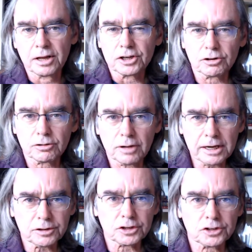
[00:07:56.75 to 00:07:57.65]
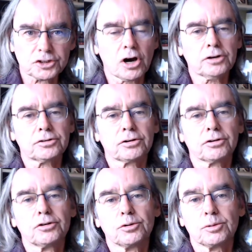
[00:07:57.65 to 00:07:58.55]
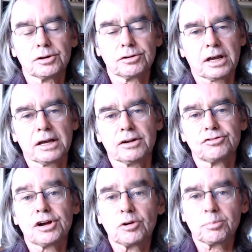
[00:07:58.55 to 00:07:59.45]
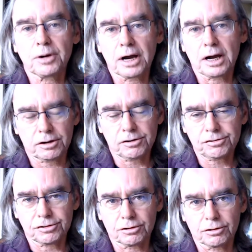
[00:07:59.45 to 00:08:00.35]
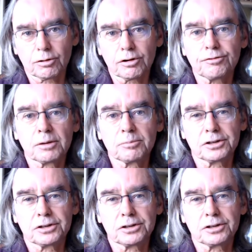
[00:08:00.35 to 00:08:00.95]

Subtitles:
You're like the doctor who is a general practitioner or a family